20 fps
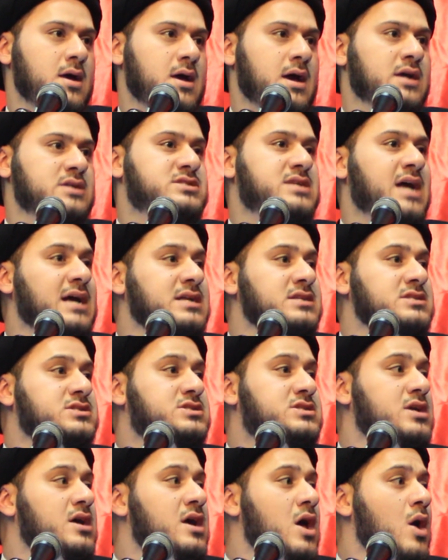He
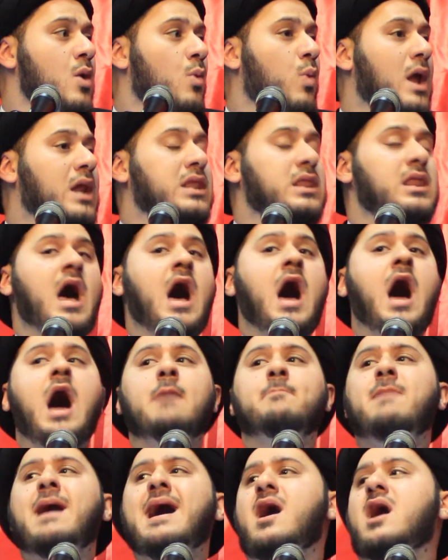says,
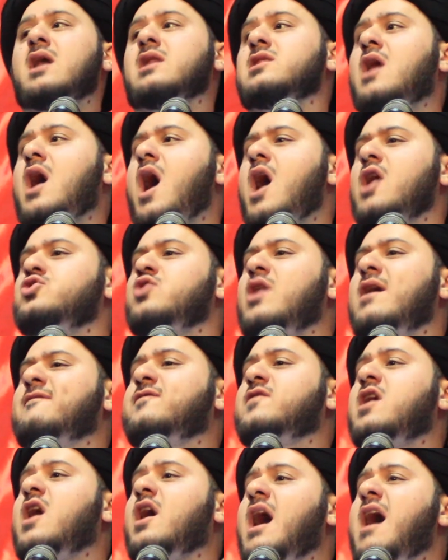Wallah, by Allah, you
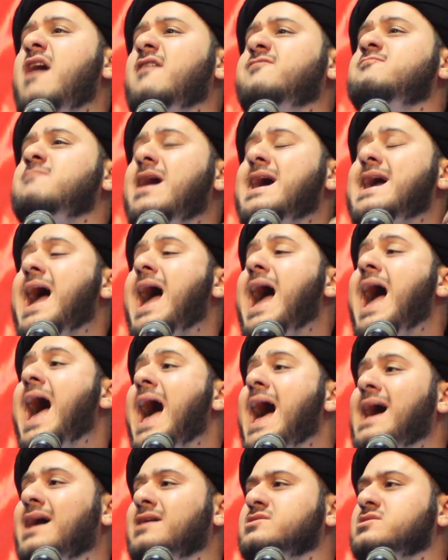have cut off my
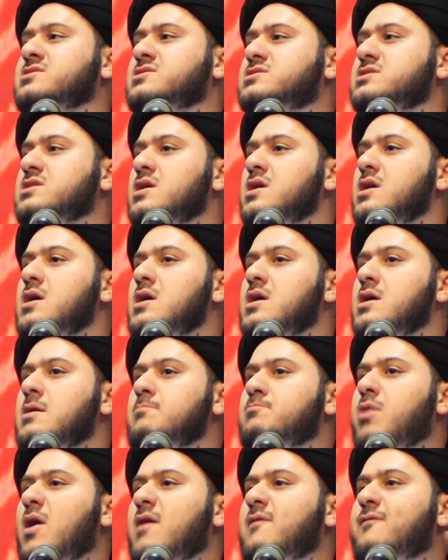hand,
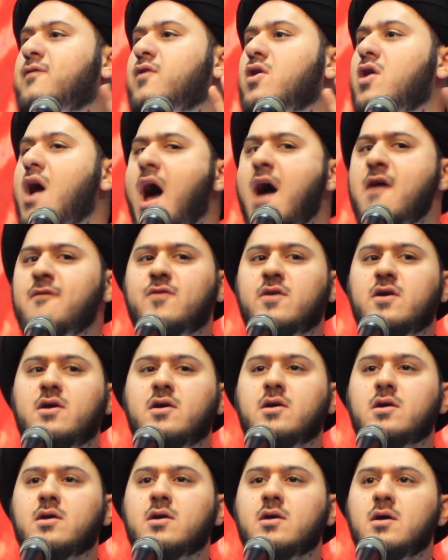but
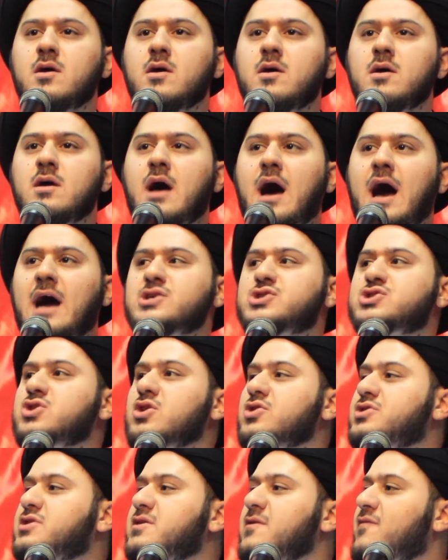forever I
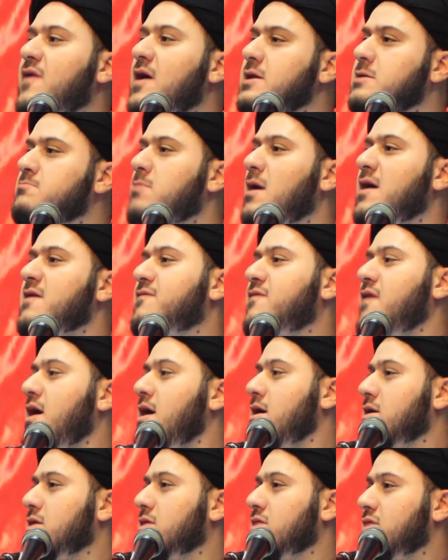shall defend my
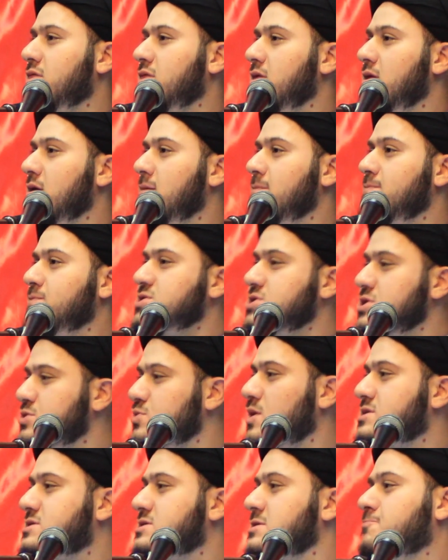faith. This is
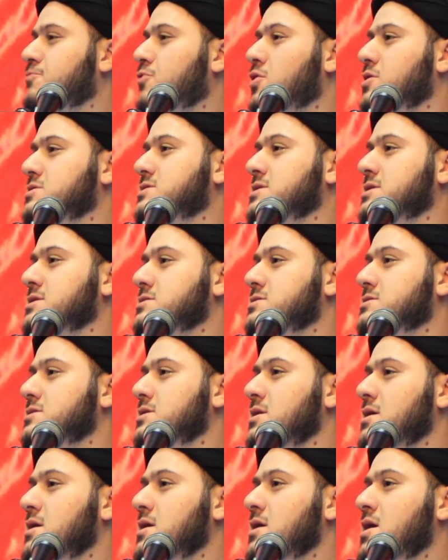what's important.
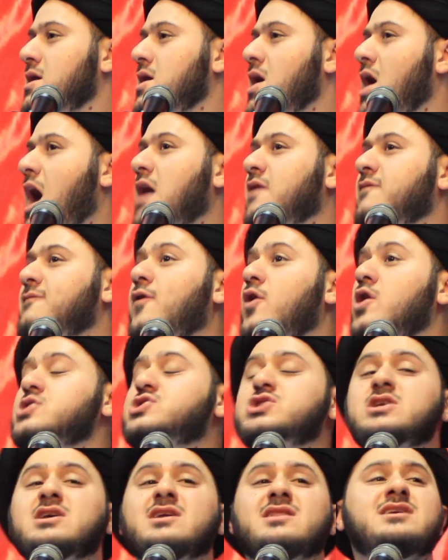
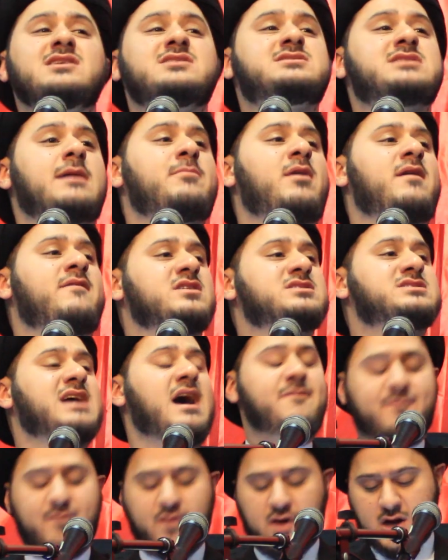Unfortunately, some of us
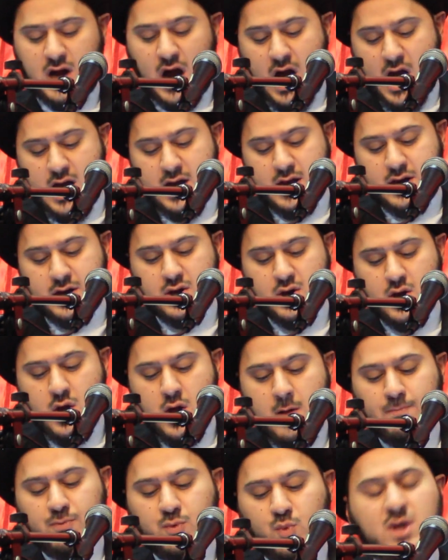have
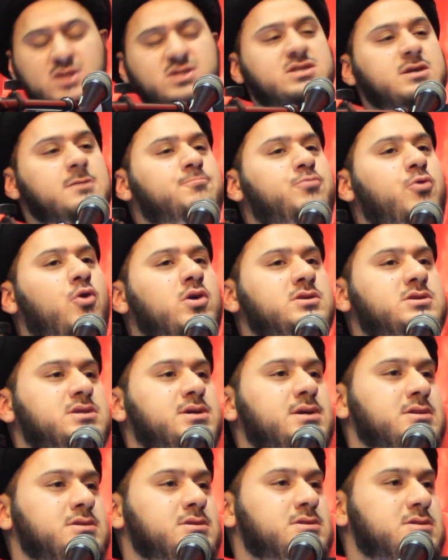forgotten what's
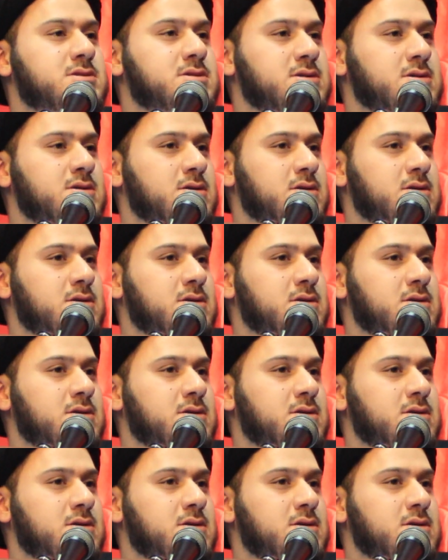important.